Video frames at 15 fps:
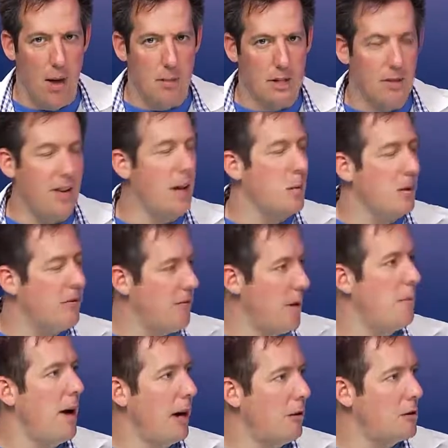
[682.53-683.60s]
It's available
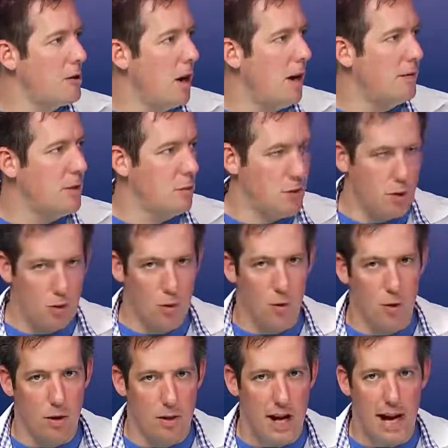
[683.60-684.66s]
from Microsoft. It was a
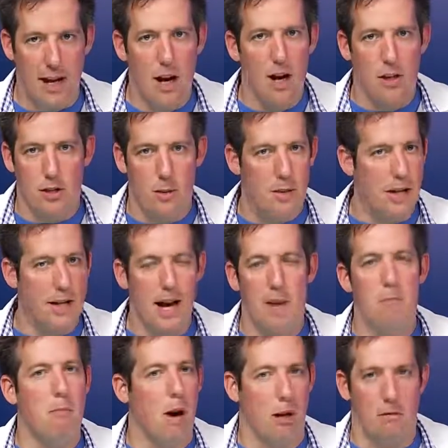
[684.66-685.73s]
tool that somebody
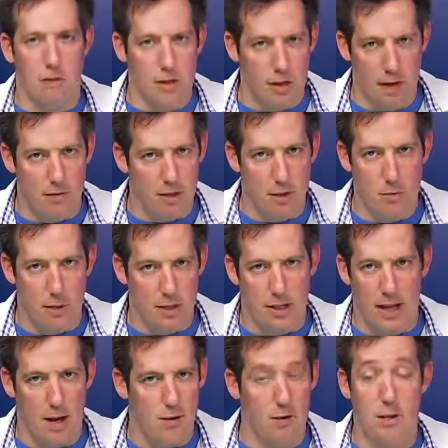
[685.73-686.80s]
named Mark Wasinovich put together.